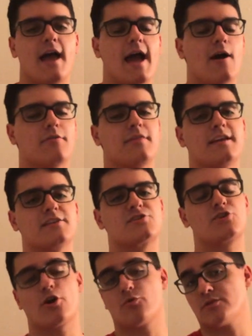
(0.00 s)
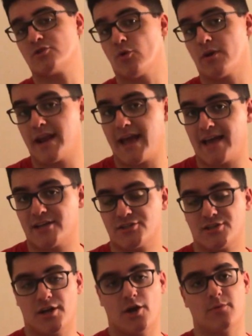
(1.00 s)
how things started with DoorDash,